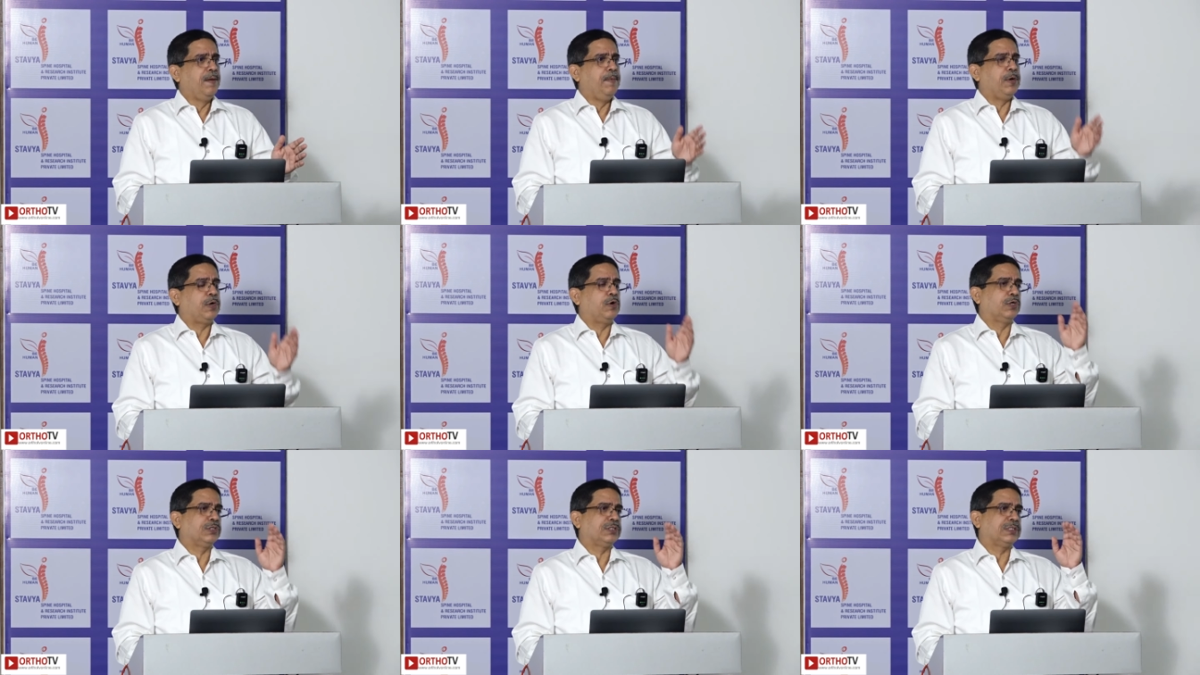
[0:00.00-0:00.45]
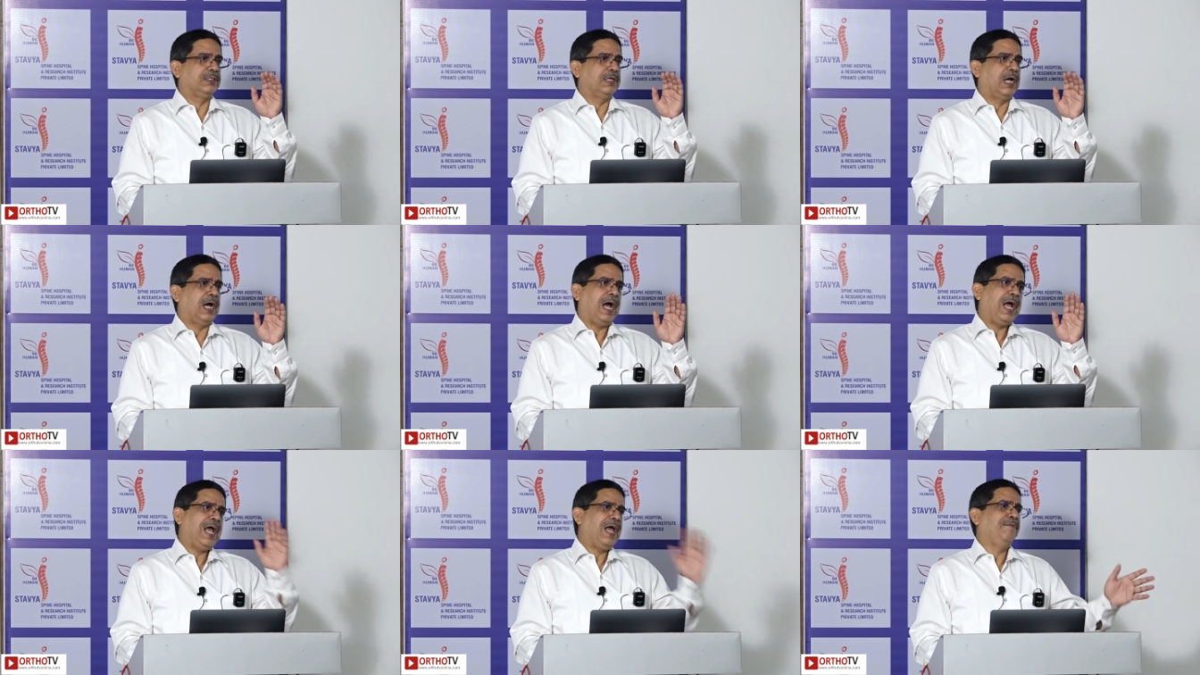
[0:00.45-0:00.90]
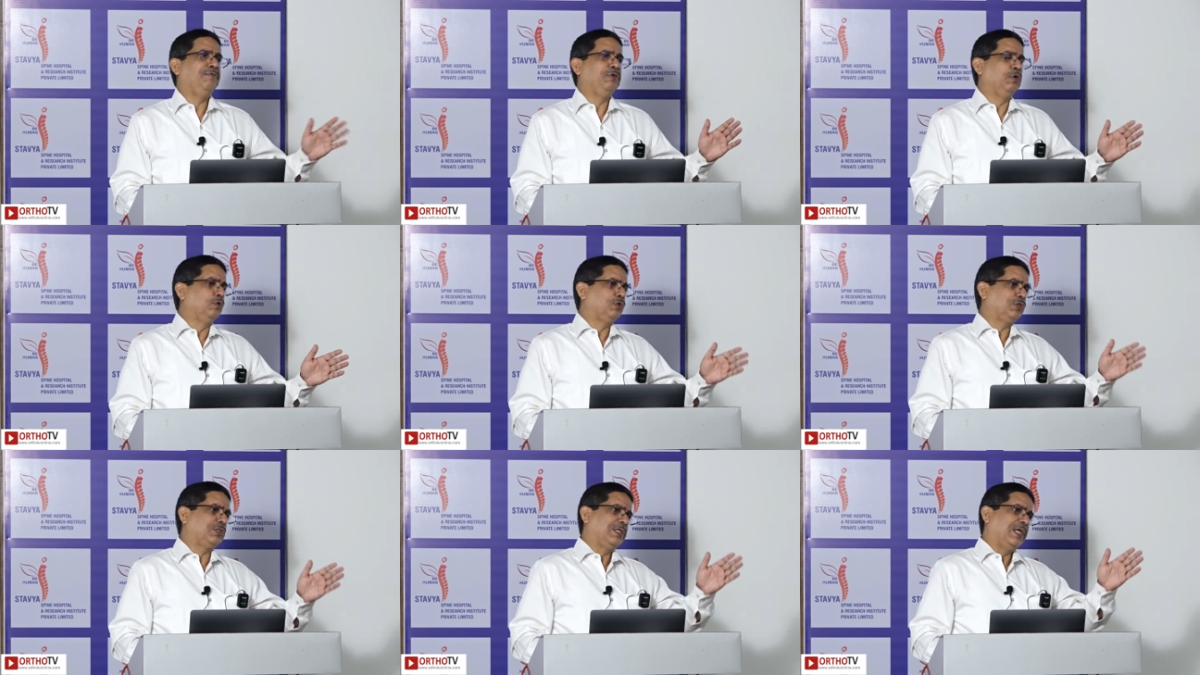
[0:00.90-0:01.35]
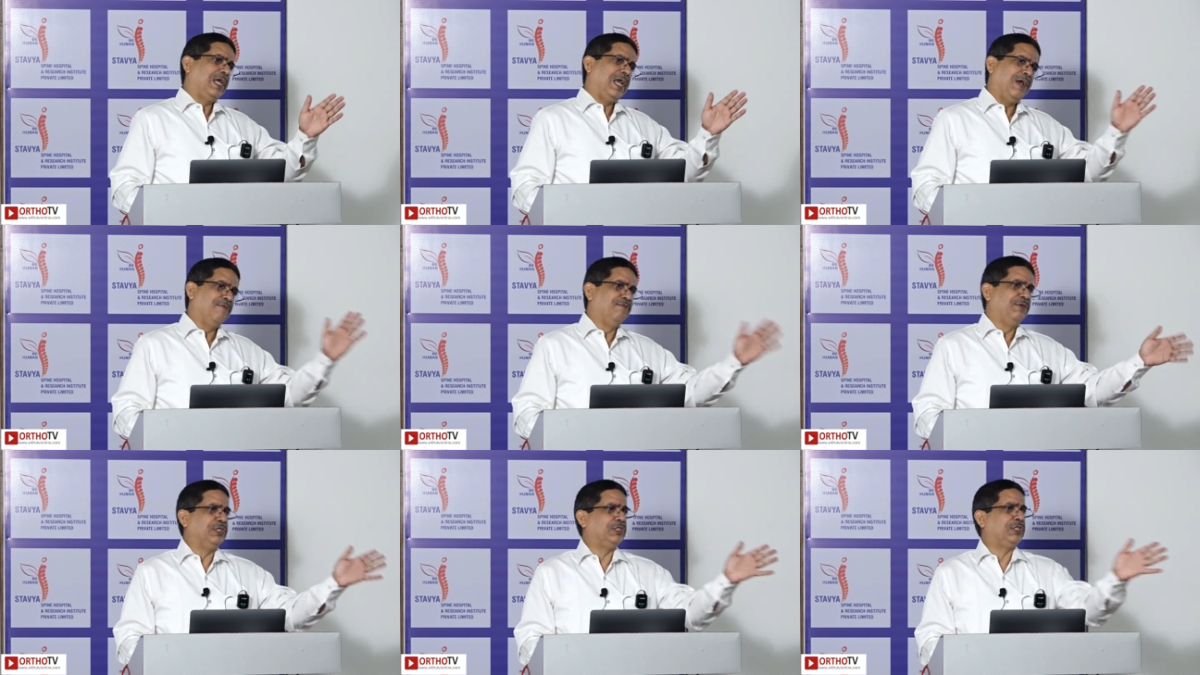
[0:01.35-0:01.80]
because I have used
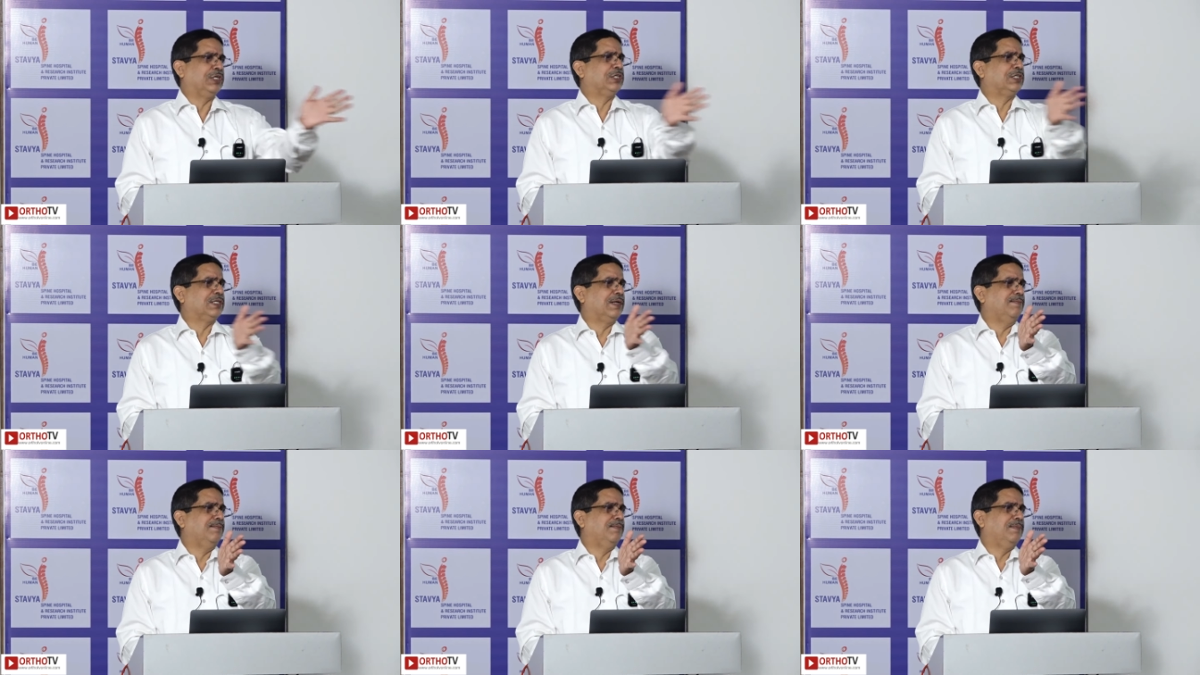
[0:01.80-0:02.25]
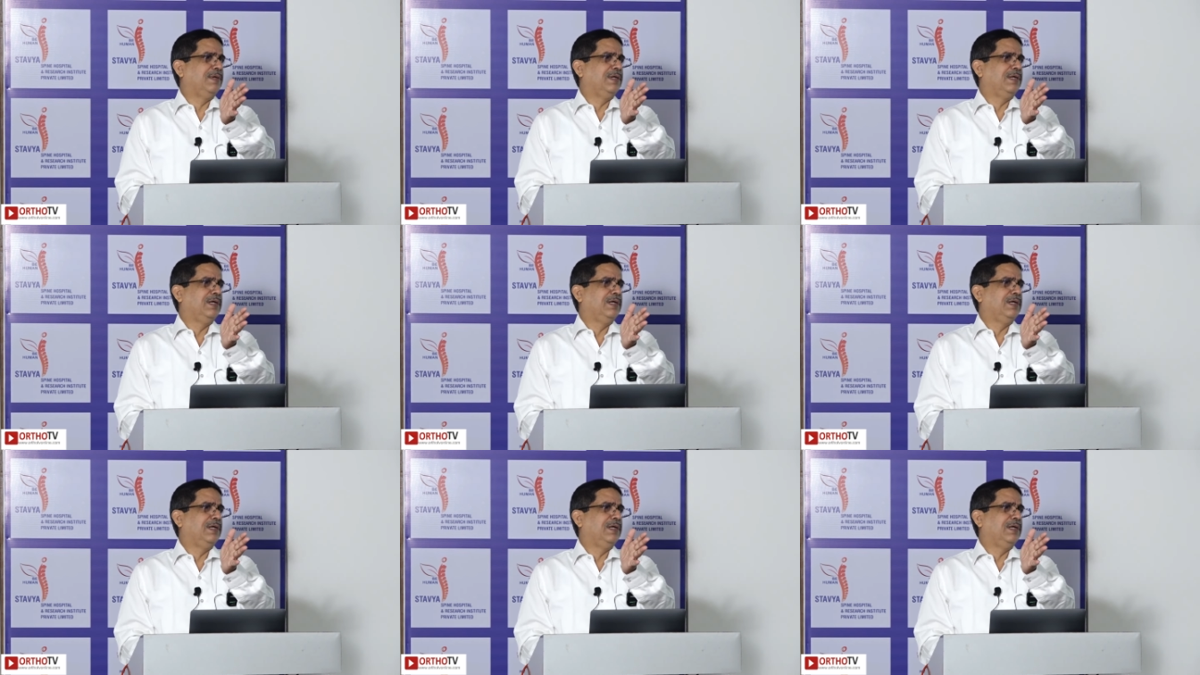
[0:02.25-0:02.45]
every system